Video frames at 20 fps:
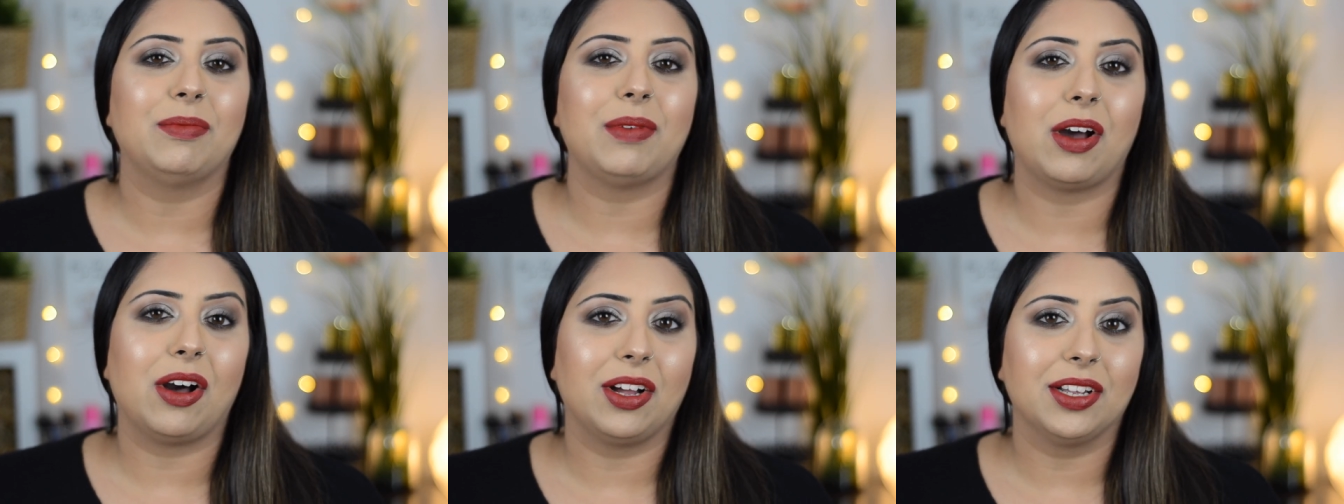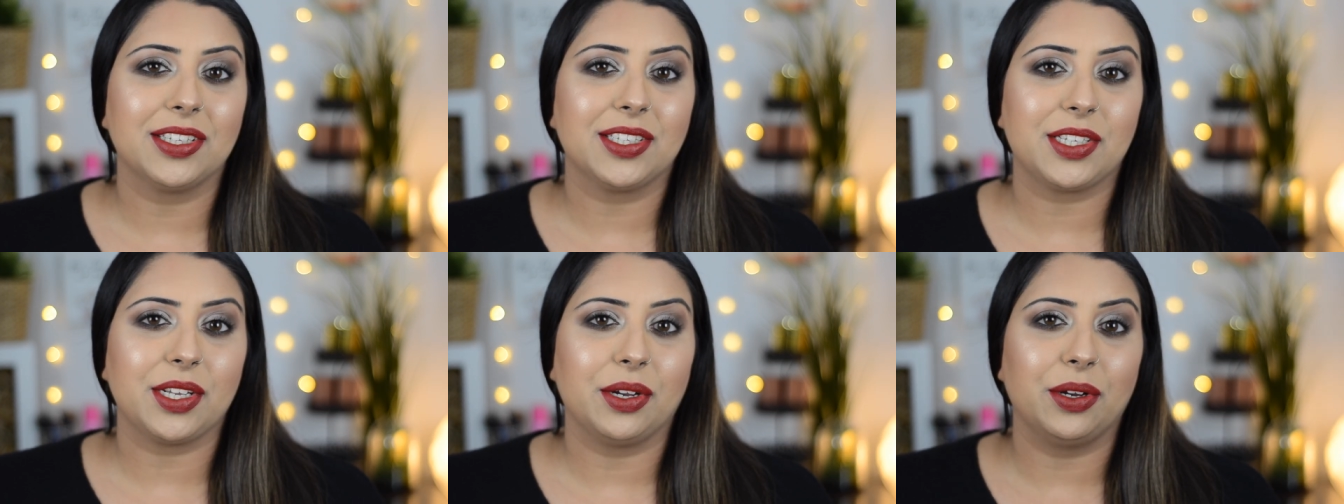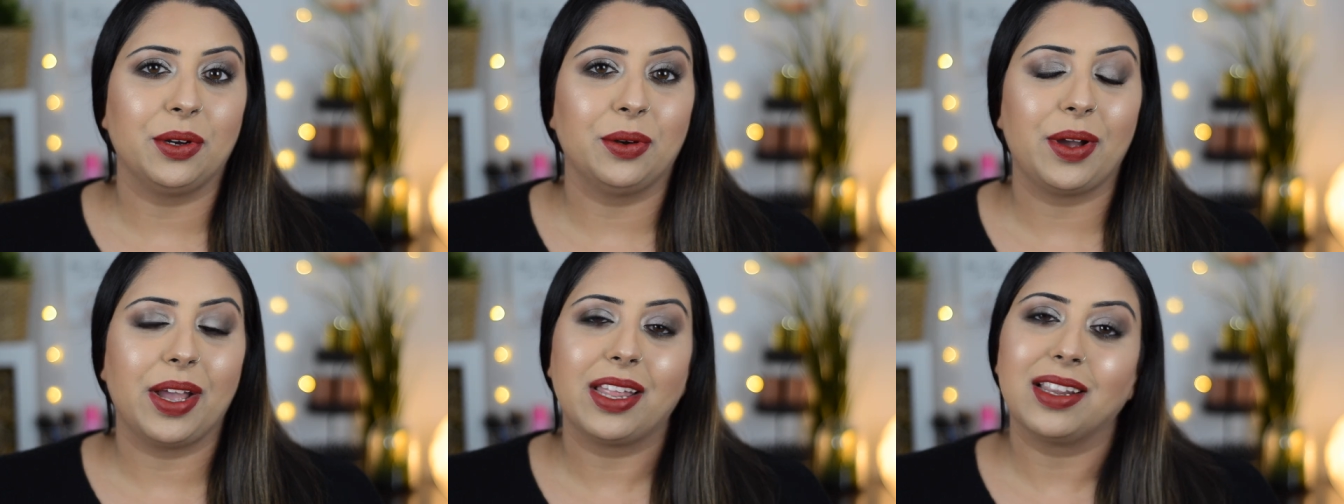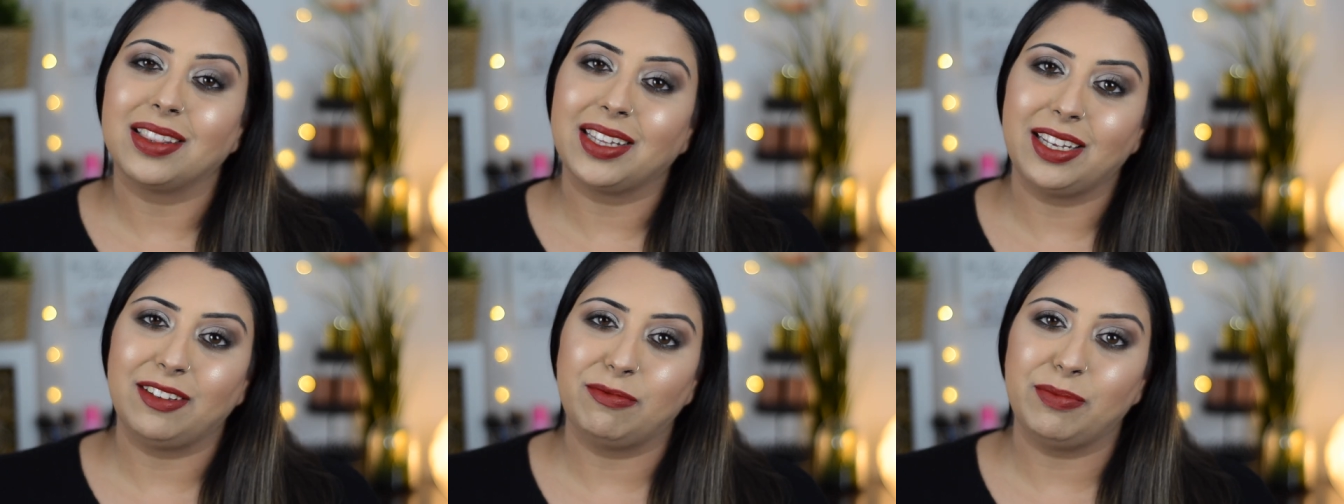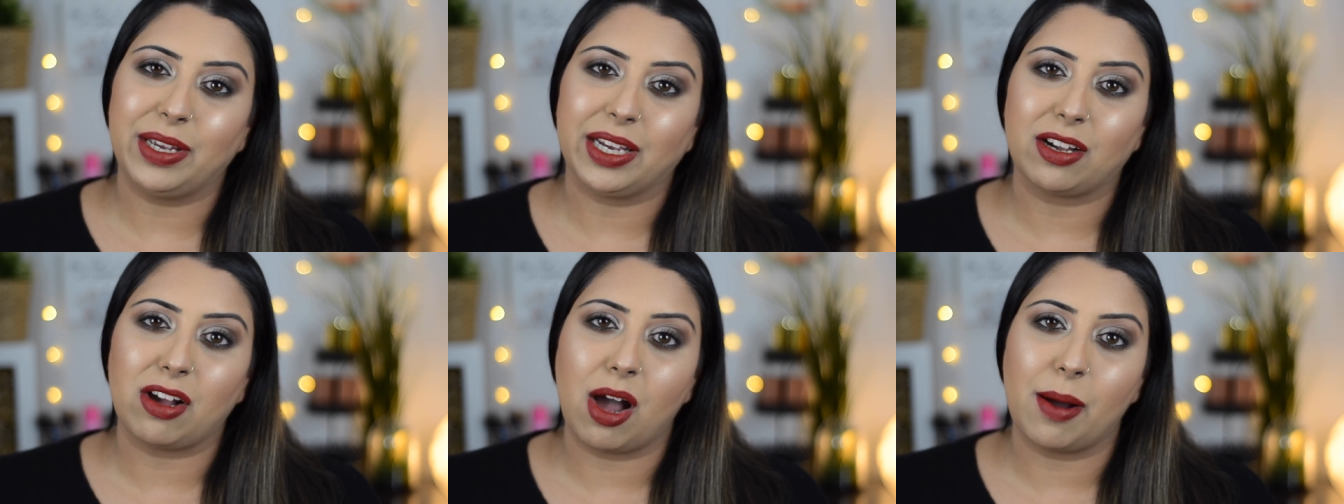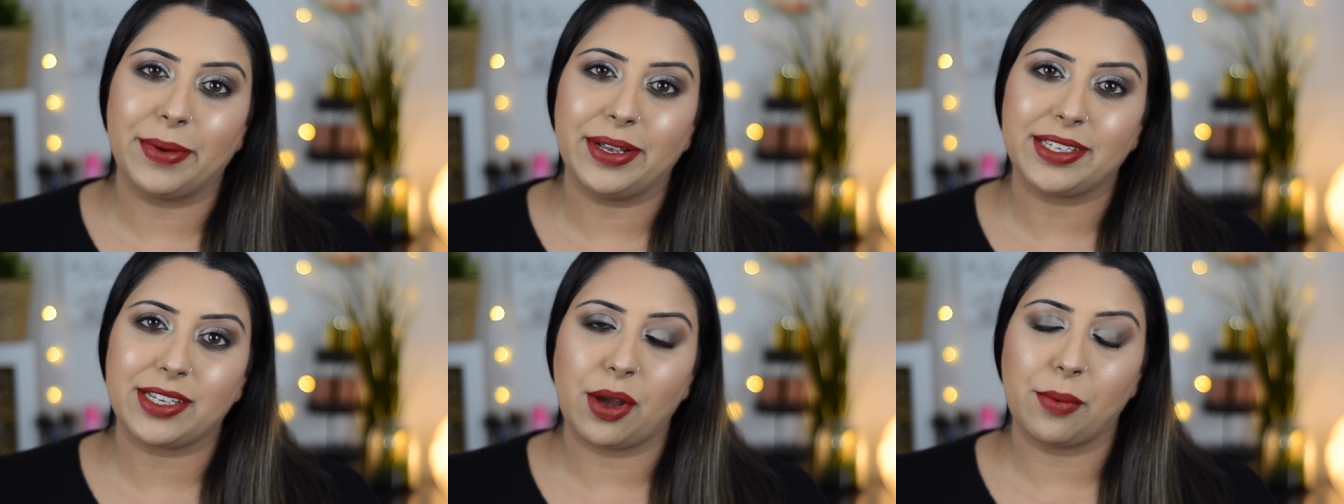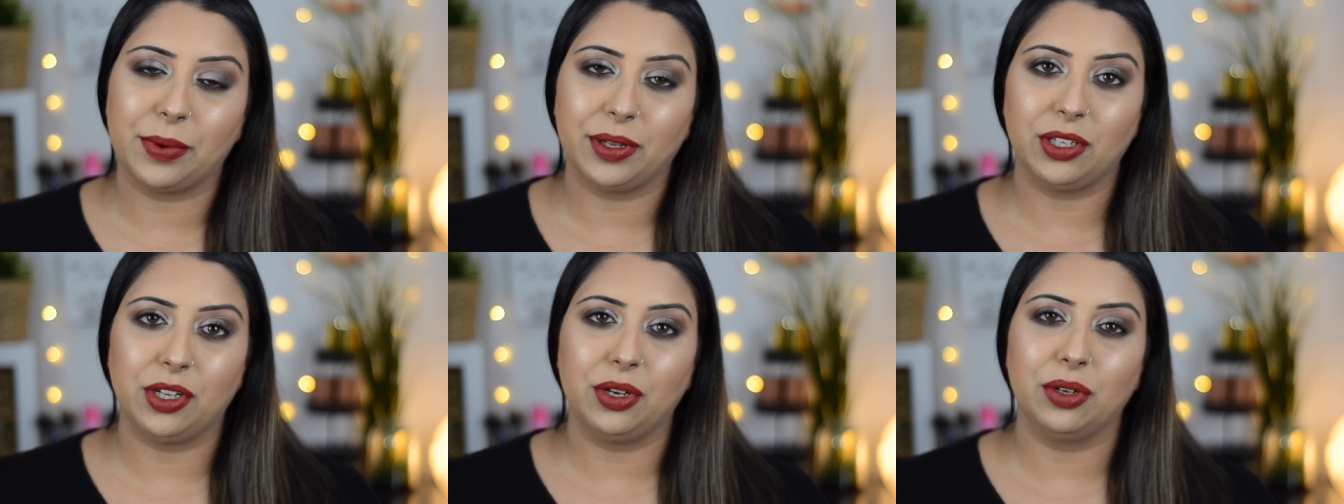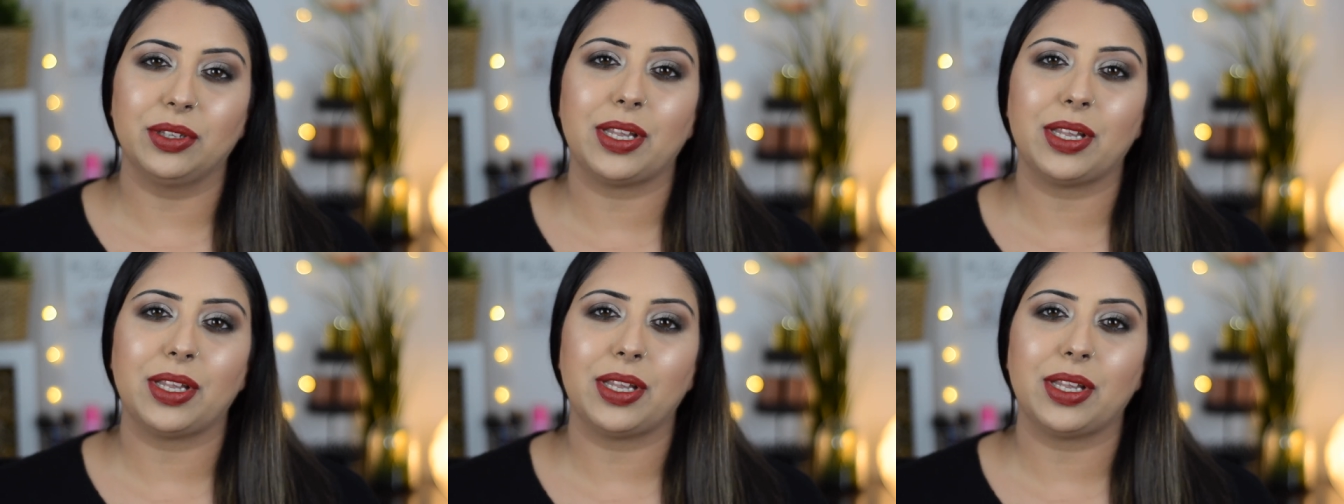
Also, leave me a comment down below.